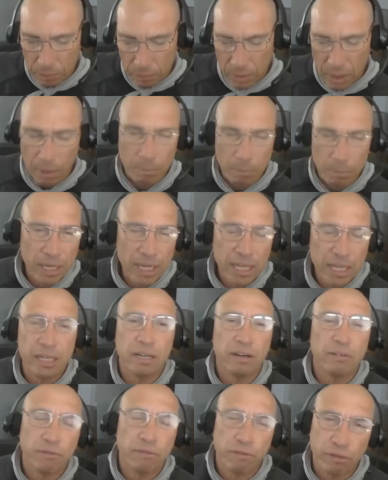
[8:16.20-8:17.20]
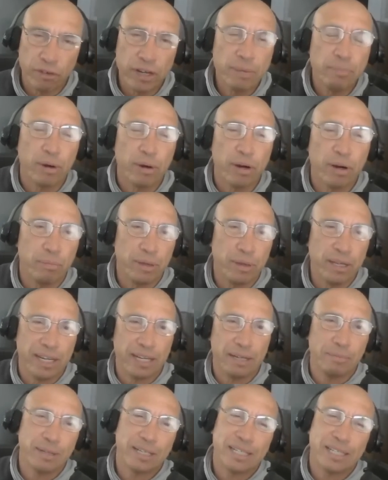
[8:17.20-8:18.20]
meeting, a Freebird
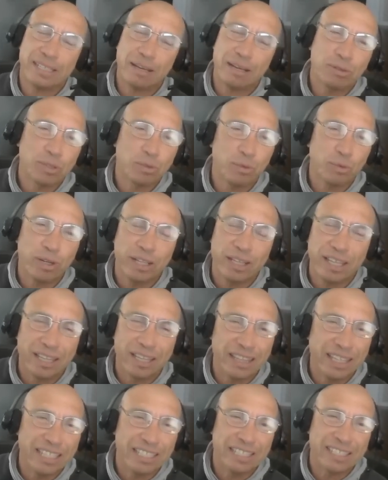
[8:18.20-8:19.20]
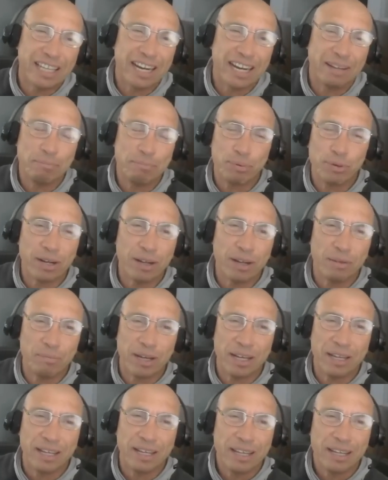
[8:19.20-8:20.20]
meeting, because that was one of the things that I put on
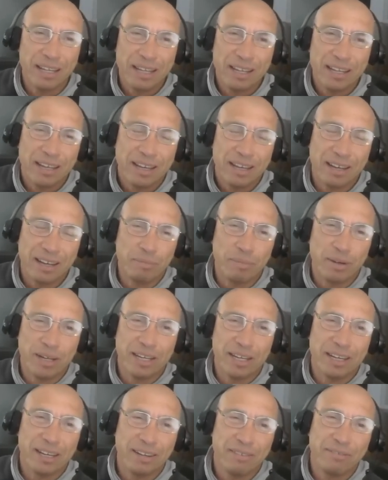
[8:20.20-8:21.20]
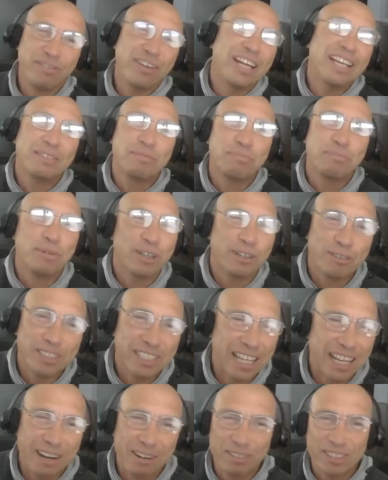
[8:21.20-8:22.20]
my Facebook, was
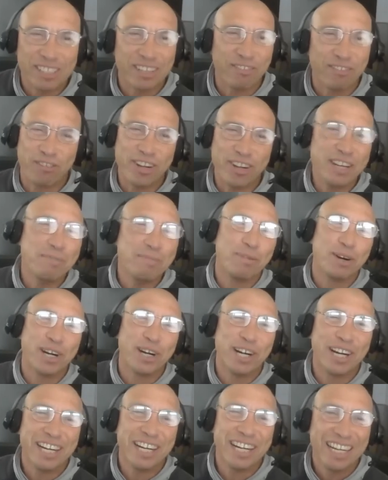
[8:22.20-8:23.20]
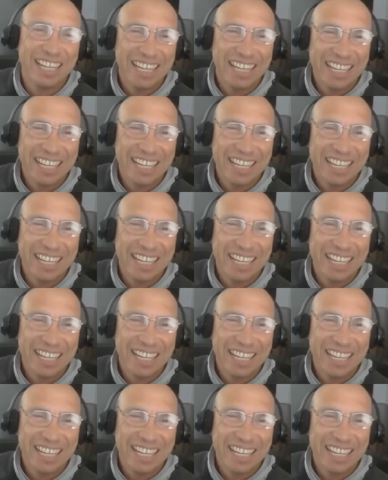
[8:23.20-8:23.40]
that I was a free bird.